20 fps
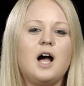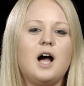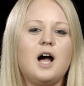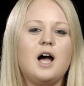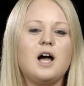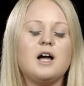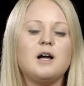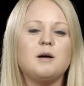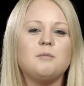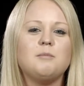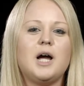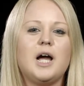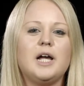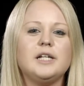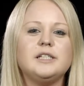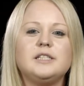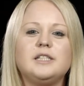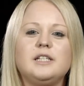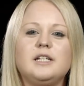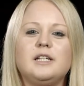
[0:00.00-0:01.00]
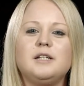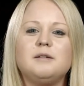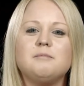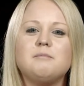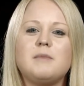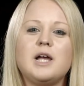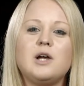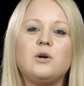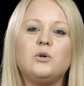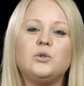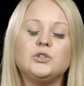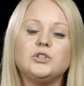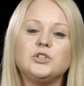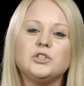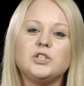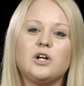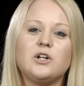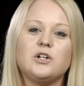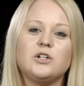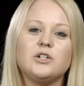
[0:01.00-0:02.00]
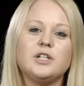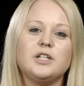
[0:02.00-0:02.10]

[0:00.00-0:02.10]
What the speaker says: I see my older daughter